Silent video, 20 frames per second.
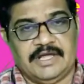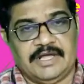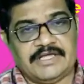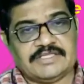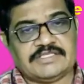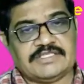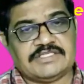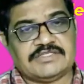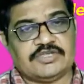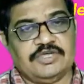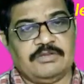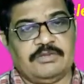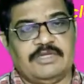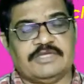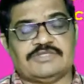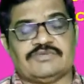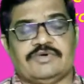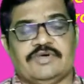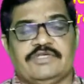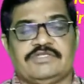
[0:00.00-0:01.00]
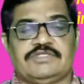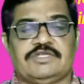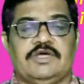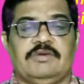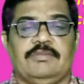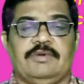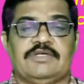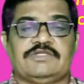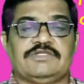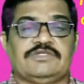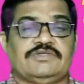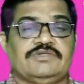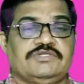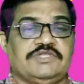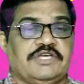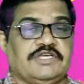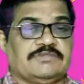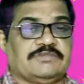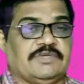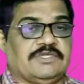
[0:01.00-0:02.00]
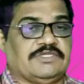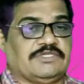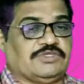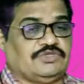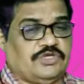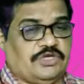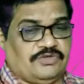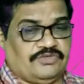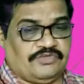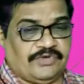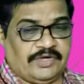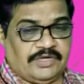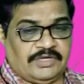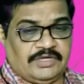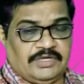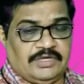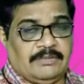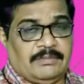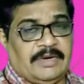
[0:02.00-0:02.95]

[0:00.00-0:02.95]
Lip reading: X square plus y square plus 2gx plus 2fy